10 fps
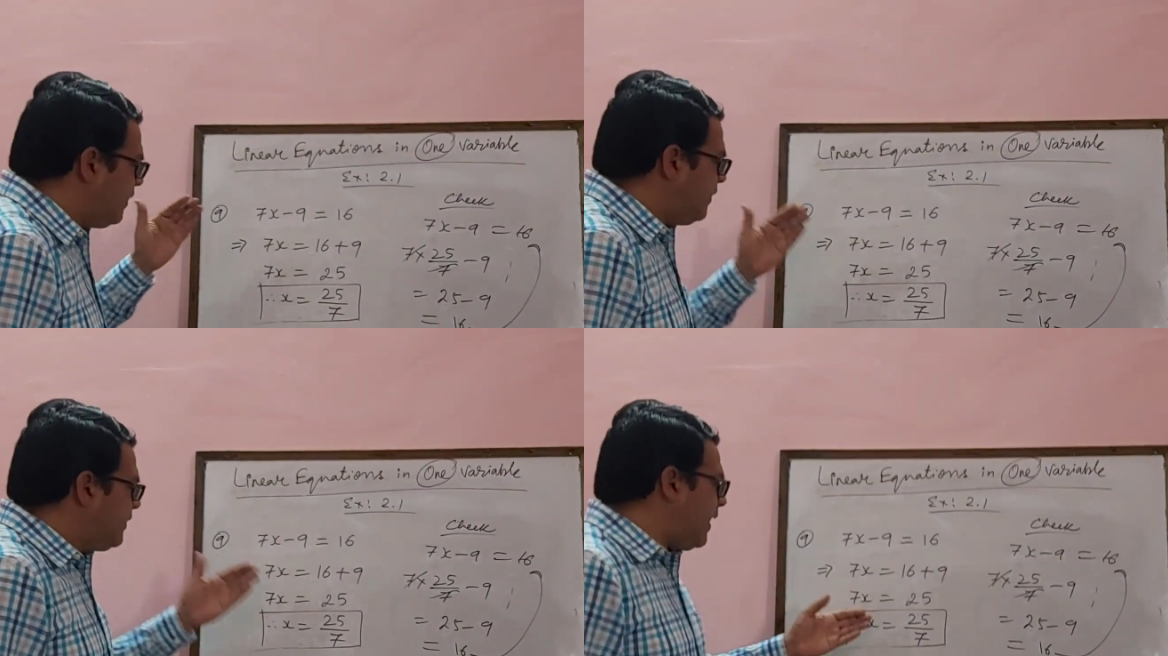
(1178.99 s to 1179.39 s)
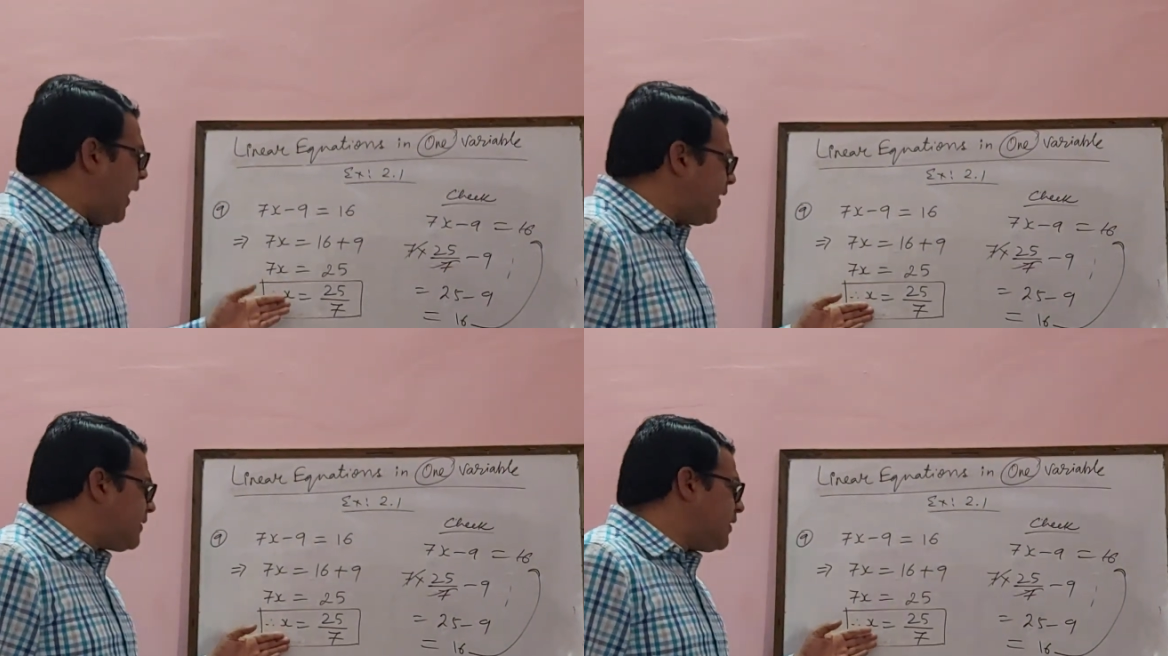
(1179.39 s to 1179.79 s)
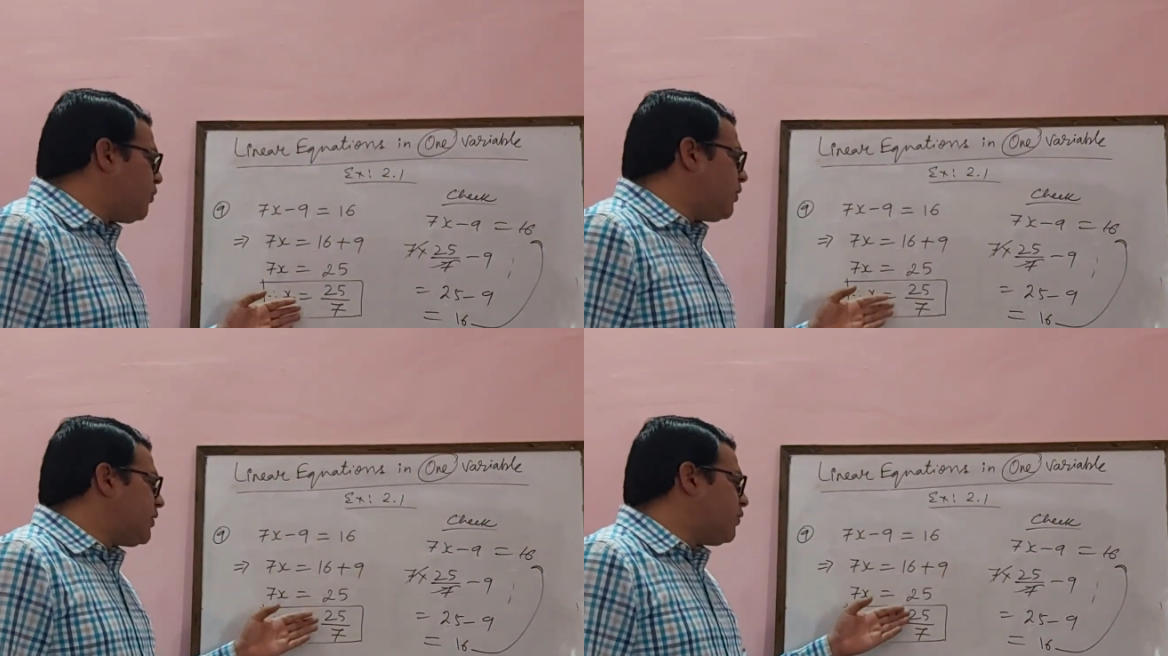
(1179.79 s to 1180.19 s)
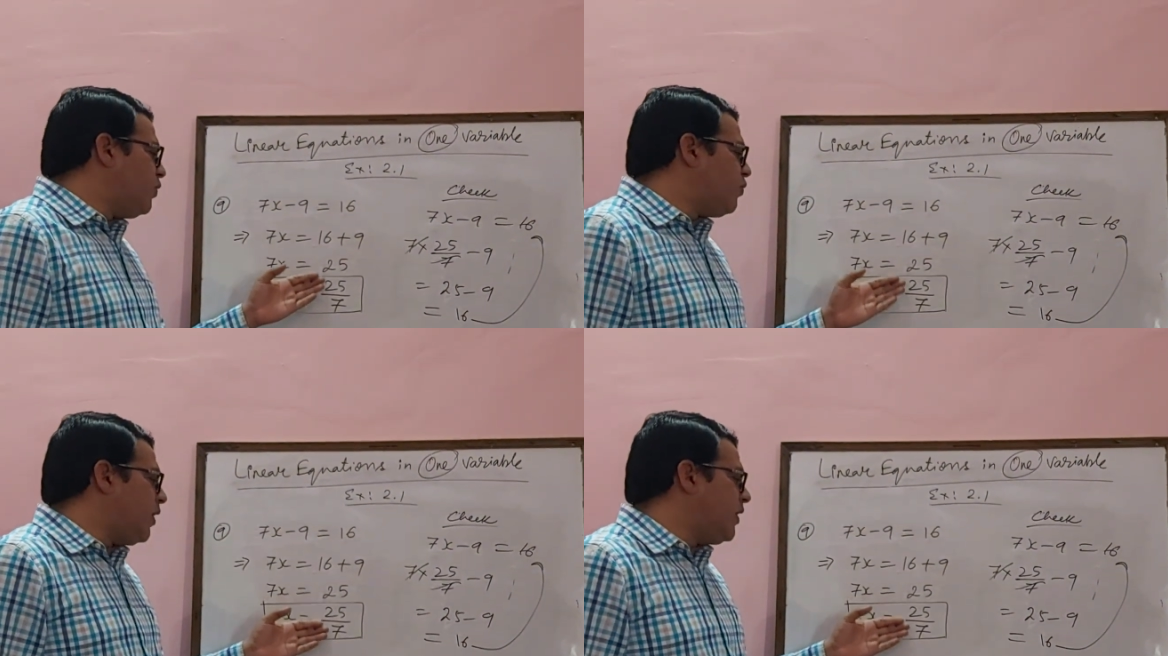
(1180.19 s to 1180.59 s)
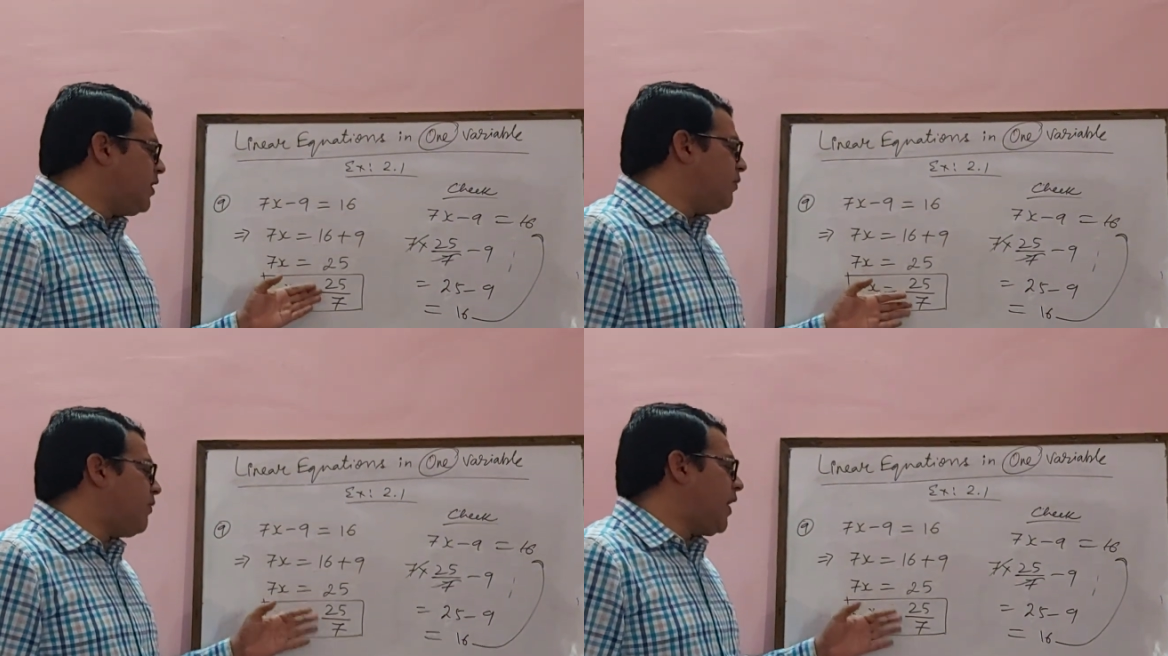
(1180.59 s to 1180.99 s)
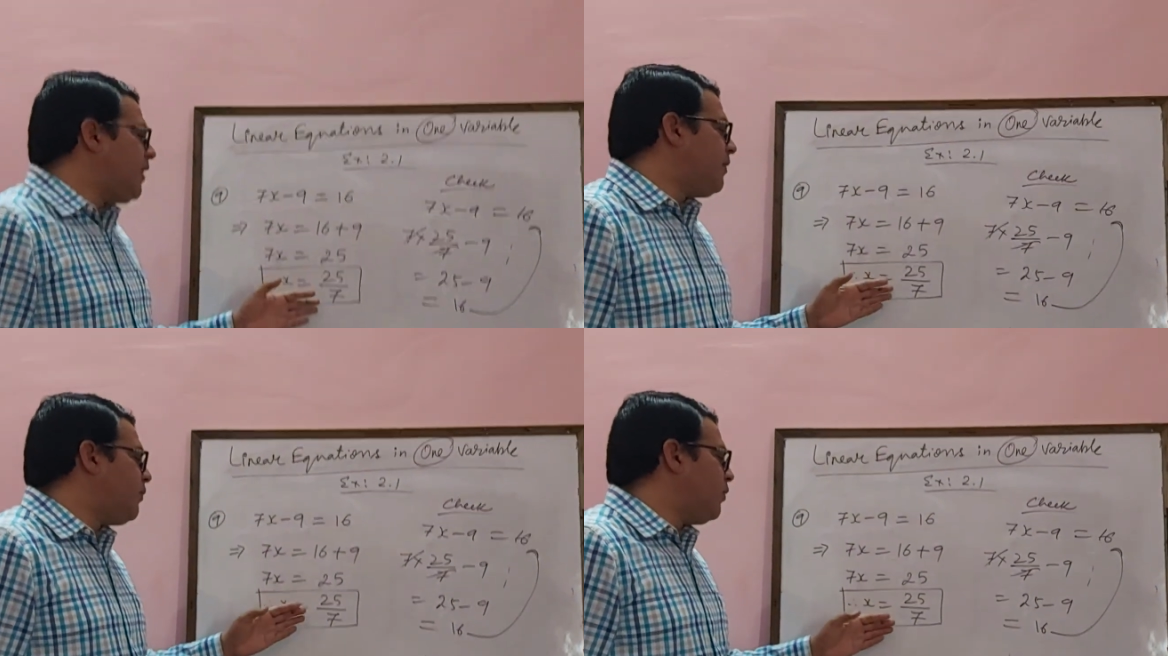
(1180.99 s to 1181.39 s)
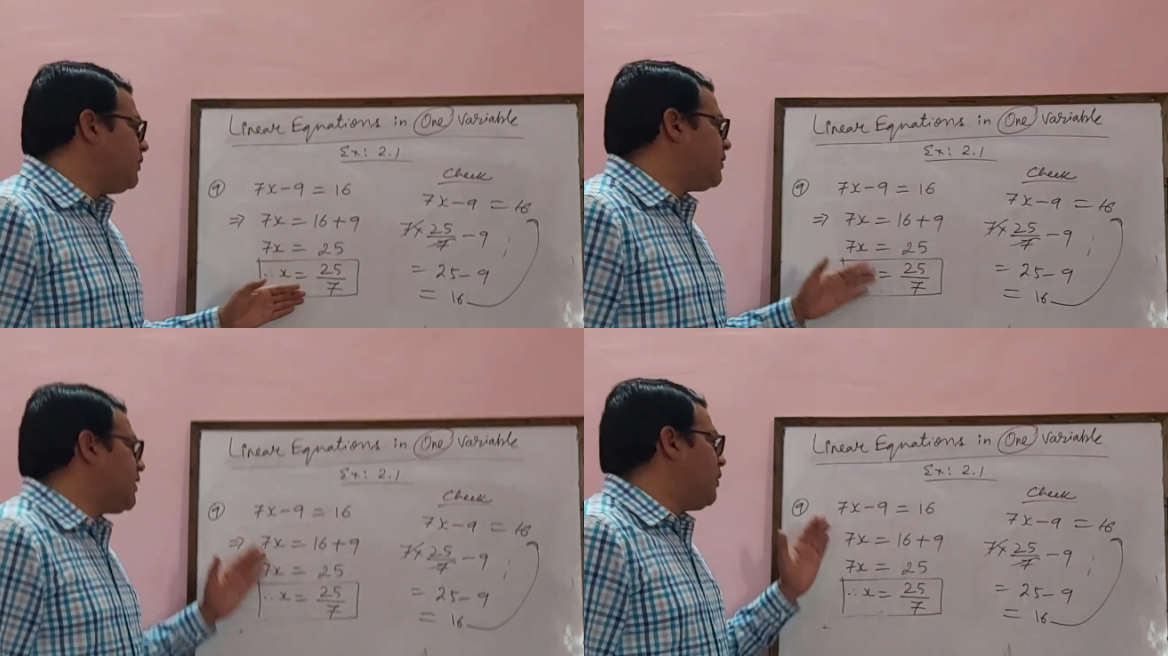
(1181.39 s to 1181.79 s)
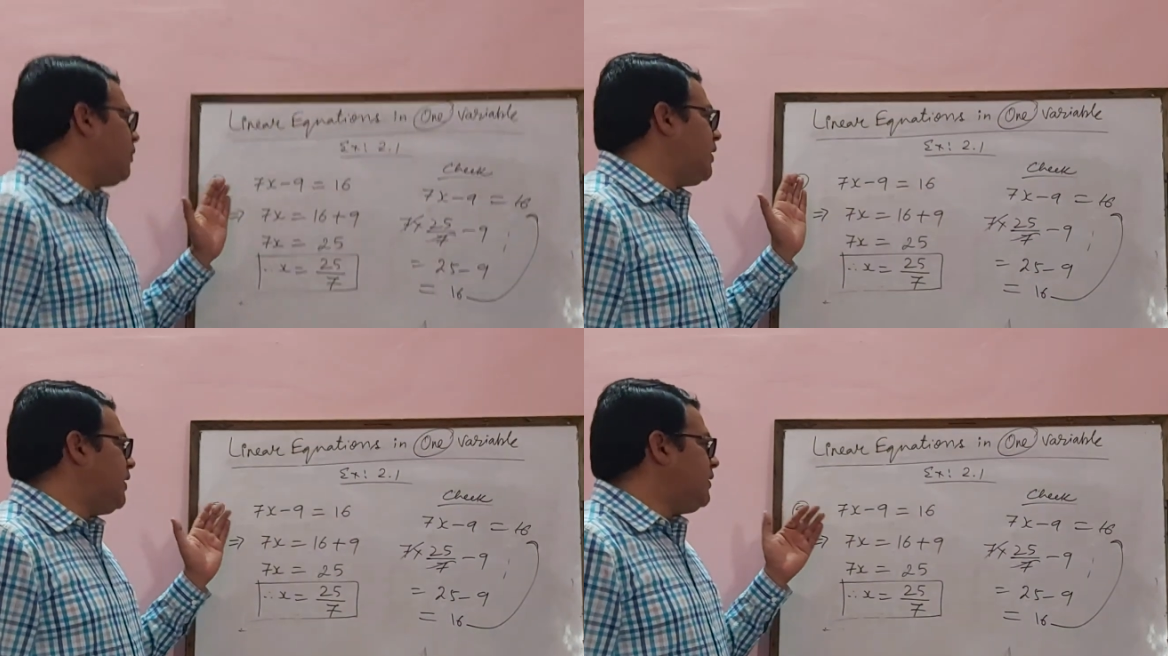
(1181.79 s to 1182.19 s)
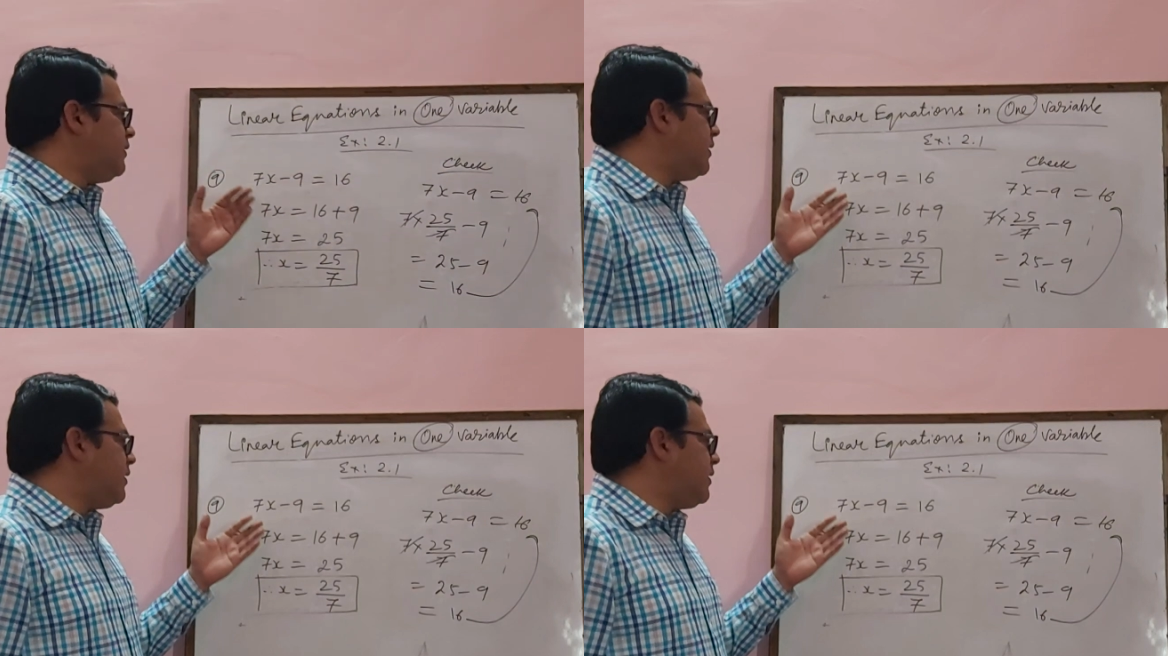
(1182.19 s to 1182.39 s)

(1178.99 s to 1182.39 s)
this x equals to 25 upon 7 is